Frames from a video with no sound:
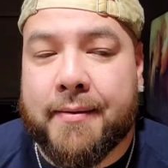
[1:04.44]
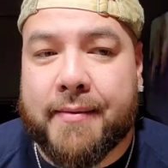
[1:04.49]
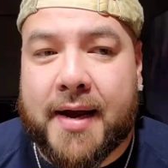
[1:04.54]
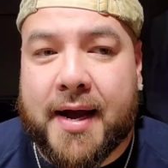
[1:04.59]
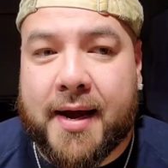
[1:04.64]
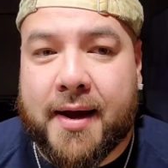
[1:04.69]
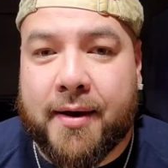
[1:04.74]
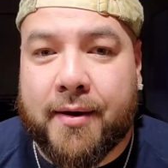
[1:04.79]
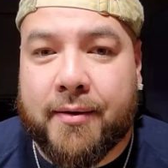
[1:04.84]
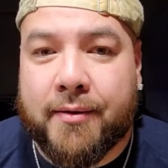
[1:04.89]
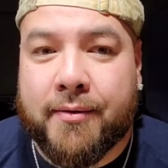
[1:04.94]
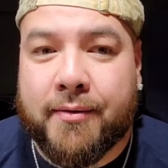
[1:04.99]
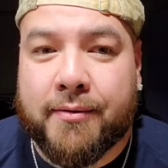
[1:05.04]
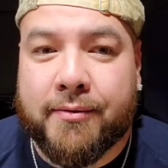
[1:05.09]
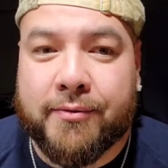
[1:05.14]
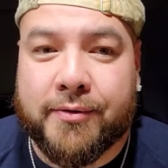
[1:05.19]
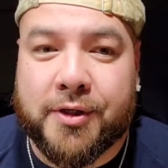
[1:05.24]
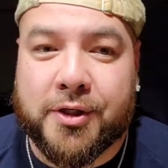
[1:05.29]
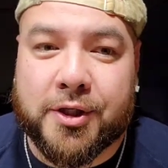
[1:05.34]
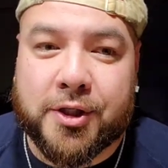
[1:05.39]
Now,
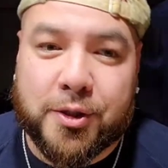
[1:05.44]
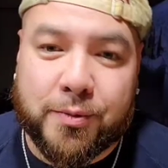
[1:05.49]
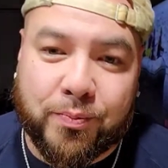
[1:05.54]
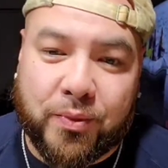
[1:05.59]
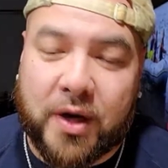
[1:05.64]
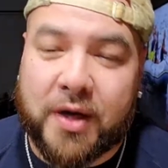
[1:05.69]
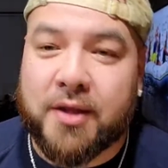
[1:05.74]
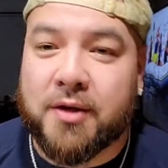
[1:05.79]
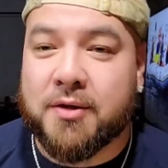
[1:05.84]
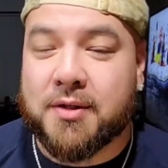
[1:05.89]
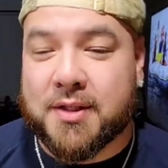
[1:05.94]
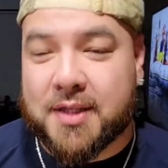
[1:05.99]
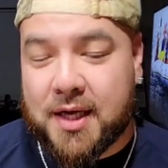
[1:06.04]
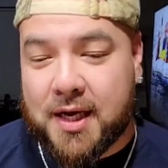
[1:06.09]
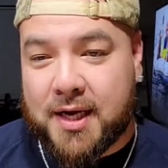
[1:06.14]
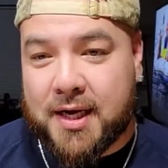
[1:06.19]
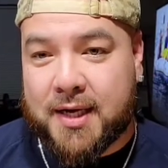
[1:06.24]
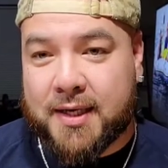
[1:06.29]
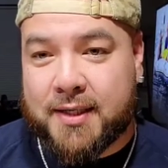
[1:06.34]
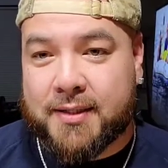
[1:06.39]
when you spray those
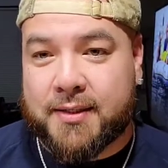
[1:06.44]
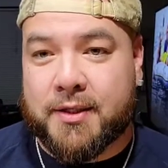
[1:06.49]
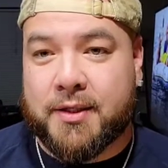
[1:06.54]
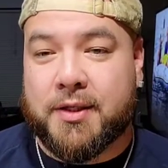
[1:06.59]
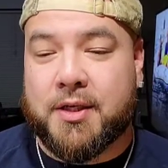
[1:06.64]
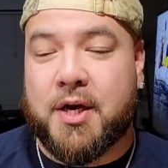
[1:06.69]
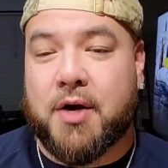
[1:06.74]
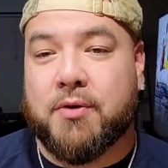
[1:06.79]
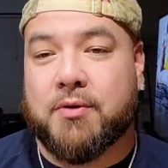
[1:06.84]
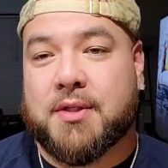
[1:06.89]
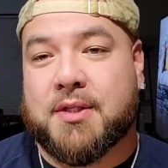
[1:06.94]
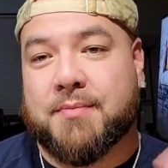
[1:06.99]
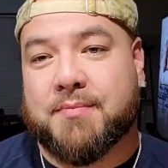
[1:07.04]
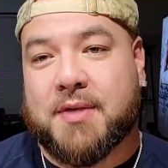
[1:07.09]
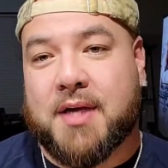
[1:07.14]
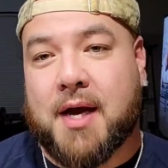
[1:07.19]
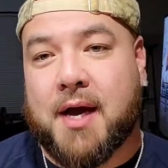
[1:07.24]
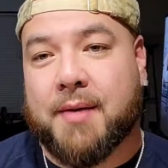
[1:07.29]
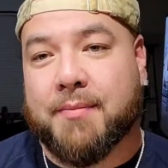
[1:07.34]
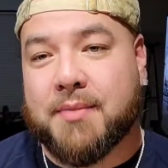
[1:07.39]
on, you know,
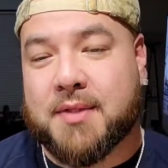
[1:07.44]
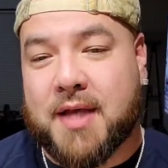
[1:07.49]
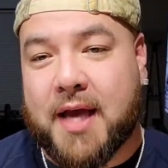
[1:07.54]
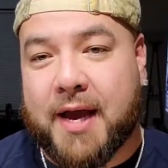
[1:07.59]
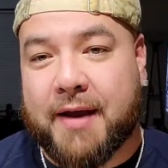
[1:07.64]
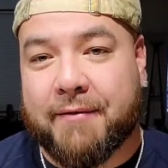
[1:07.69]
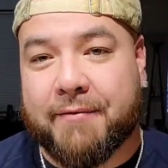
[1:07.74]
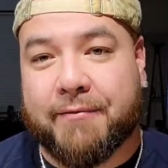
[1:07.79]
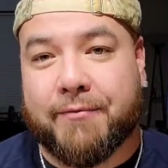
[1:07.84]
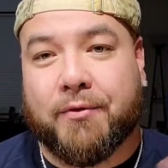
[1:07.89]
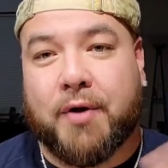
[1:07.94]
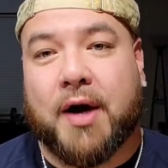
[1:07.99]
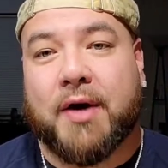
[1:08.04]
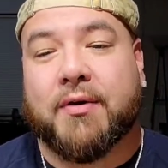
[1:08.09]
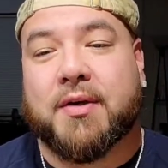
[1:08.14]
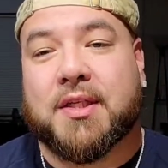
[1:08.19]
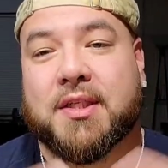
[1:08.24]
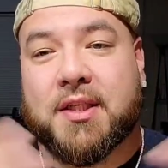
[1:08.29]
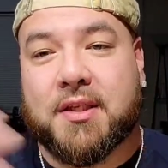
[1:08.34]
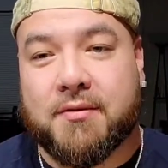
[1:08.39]
sometimes a
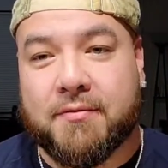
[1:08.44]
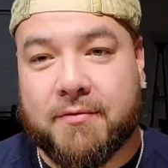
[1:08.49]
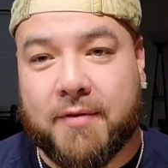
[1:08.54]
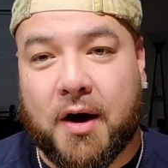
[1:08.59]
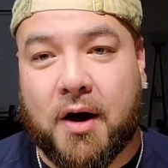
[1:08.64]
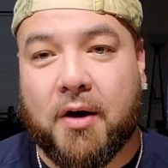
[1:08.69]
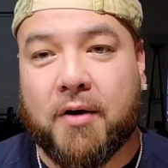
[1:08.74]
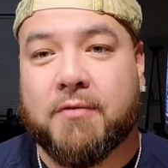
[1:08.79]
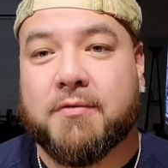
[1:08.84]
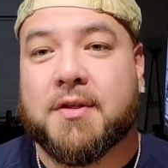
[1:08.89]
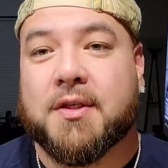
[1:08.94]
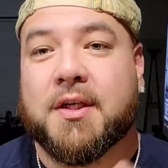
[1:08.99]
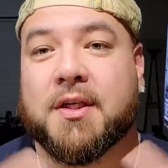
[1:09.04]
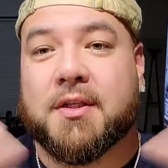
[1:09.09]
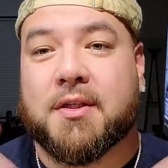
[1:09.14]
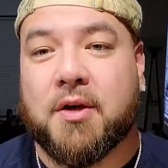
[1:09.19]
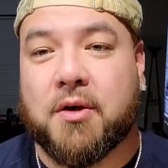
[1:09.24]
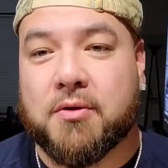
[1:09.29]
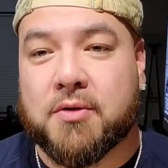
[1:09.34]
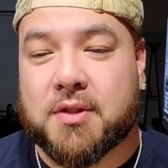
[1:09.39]
fragrance evolves and
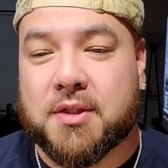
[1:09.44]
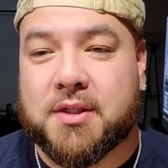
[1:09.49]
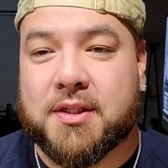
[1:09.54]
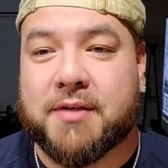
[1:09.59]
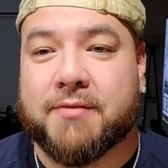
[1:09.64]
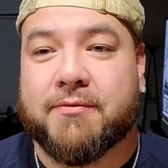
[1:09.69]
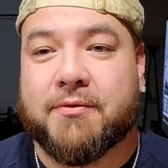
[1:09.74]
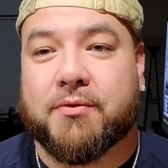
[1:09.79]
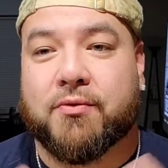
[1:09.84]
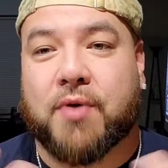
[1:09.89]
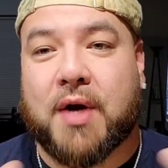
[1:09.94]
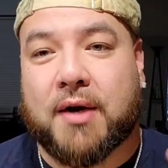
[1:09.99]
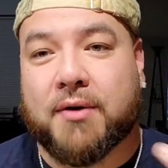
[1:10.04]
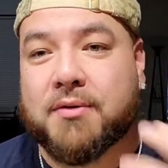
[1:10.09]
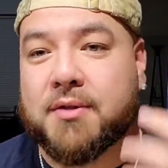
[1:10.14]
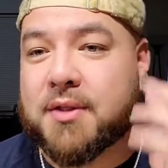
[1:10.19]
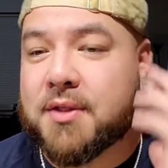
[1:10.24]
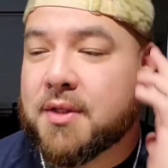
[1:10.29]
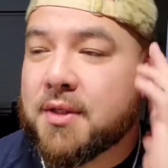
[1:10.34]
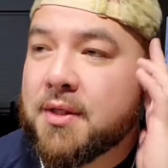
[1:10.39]
it goes in different
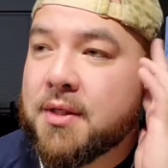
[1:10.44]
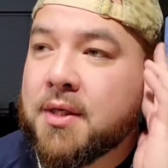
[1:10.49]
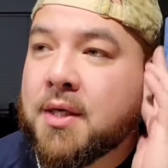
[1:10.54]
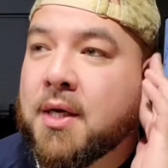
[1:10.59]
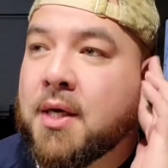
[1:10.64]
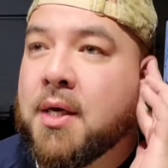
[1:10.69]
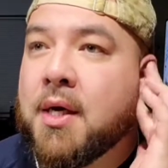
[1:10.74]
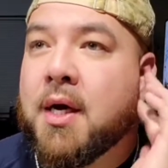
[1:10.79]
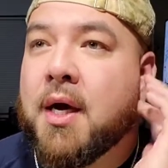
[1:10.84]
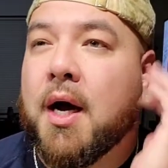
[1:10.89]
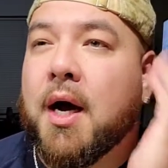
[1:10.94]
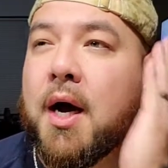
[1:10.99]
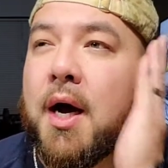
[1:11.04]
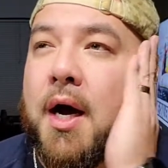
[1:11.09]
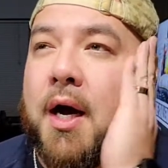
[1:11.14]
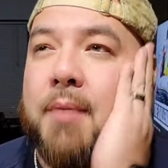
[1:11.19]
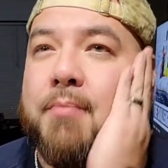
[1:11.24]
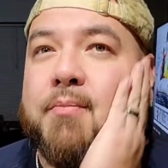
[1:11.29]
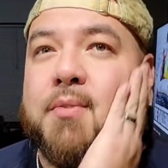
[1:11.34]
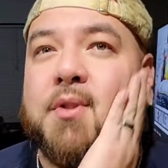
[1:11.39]
routes.
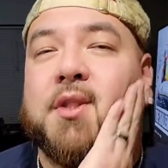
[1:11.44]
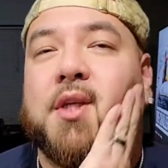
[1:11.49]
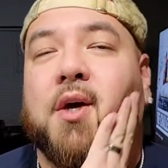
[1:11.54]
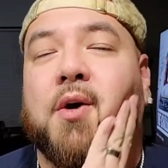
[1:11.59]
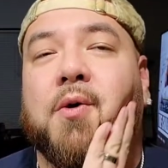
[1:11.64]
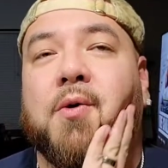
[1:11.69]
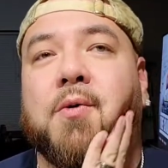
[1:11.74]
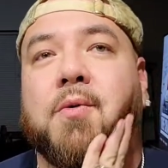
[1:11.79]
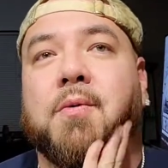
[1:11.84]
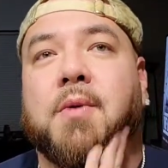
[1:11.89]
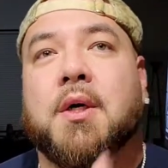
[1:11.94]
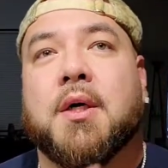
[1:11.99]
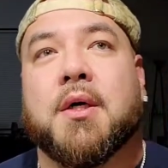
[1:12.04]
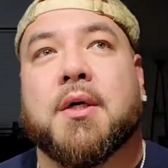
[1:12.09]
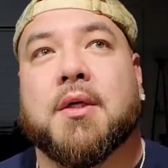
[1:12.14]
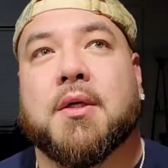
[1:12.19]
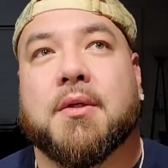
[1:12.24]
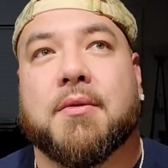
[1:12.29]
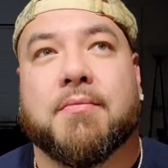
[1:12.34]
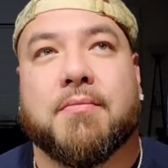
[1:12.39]
Um, so
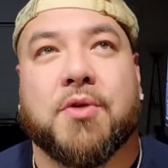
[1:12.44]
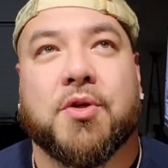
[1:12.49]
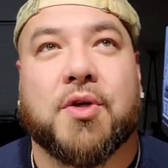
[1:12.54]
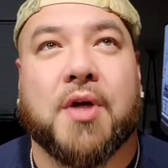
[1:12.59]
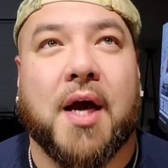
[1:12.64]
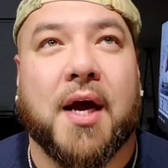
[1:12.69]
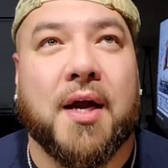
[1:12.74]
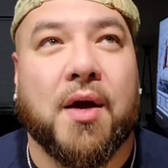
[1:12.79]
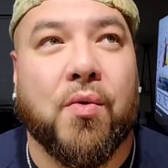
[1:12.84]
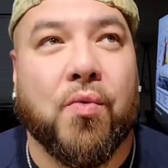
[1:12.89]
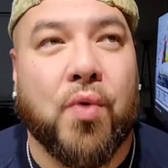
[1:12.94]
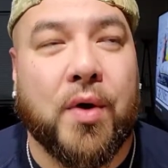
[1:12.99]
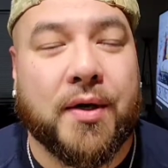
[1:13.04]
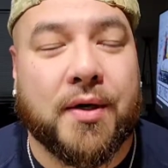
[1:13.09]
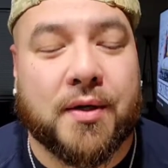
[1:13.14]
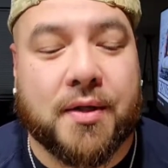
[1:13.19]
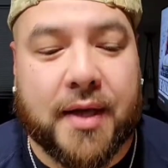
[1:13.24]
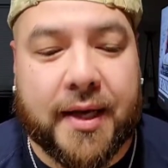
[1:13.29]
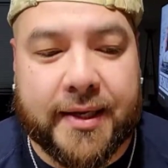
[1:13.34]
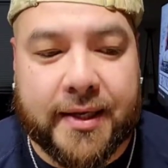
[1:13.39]
you kind of
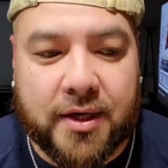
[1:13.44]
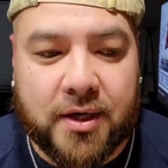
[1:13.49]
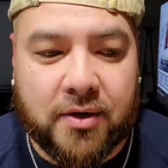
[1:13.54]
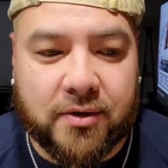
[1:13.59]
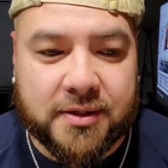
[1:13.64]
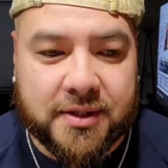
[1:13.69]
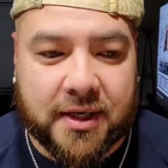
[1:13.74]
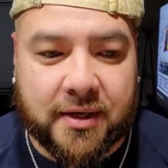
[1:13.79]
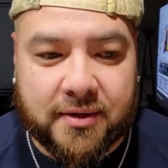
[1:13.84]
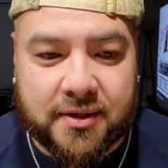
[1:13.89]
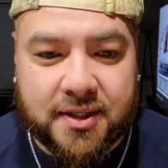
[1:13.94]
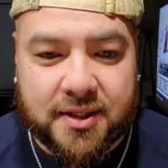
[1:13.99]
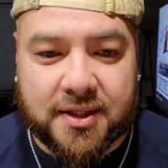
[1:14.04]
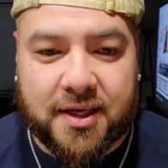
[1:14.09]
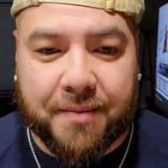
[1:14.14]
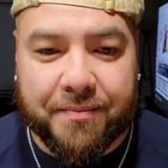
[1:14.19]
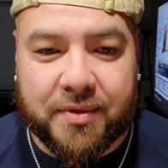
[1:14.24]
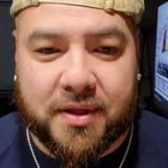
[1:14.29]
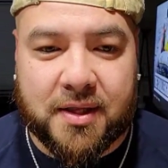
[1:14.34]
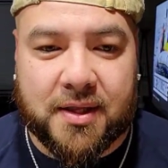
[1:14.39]
wonder, like, you know, is there
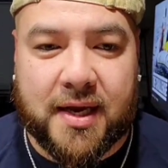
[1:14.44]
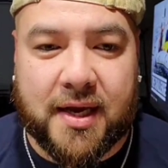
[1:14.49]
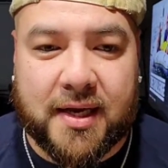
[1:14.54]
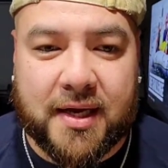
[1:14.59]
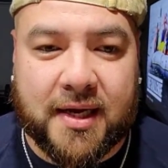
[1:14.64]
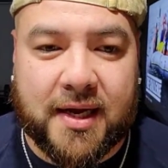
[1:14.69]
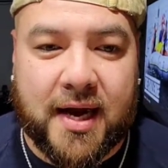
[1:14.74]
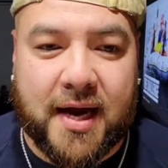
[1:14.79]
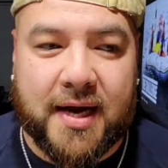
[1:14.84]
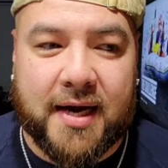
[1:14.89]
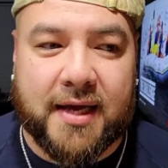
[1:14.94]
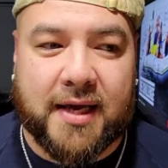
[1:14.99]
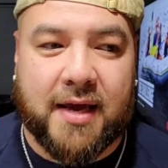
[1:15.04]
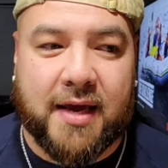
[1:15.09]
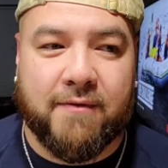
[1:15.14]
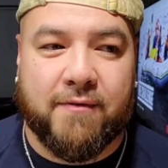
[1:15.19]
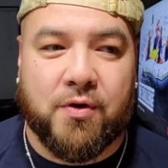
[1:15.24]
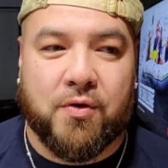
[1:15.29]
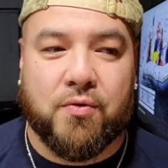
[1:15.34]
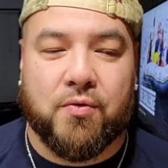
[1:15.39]
something that can kind of
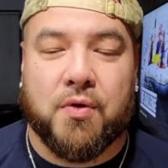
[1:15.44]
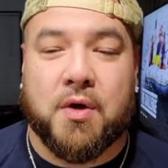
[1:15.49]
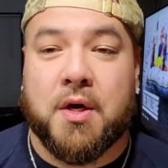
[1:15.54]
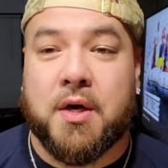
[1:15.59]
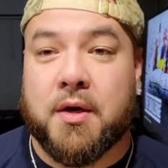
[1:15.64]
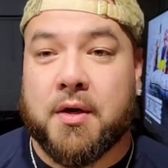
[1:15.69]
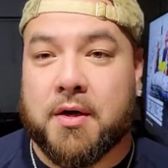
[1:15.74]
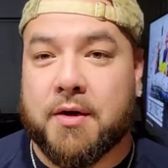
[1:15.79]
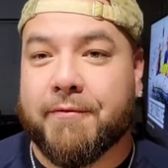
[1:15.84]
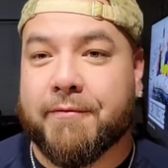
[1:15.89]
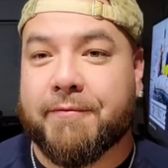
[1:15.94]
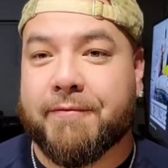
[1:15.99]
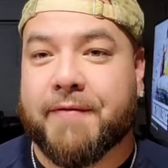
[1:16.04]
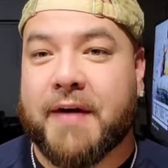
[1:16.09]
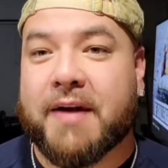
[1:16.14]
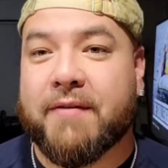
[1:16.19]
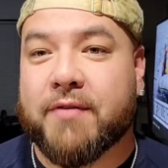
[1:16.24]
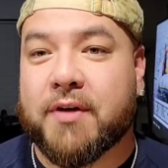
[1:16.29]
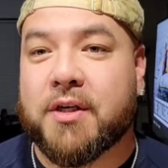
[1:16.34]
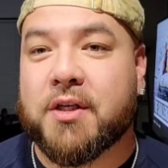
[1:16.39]
give you your
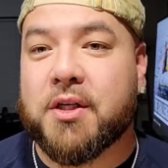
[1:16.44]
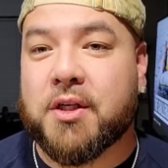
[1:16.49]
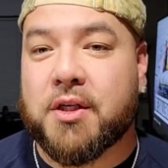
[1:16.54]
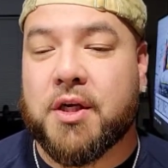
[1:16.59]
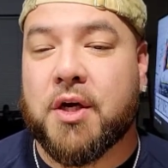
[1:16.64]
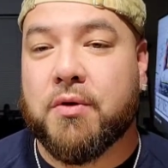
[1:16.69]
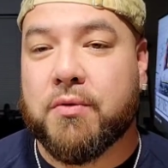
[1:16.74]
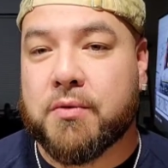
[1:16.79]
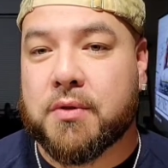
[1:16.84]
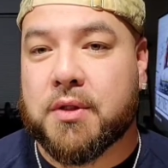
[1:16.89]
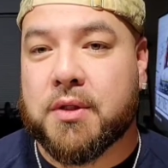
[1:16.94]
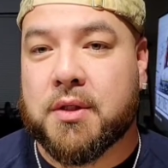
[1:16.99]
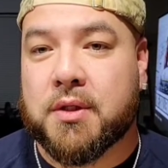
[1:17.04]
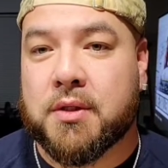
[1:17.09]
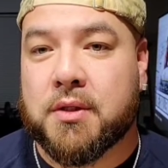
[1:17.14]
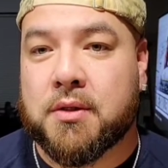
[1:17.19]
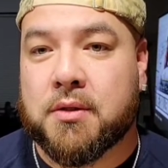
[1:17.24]
favorite note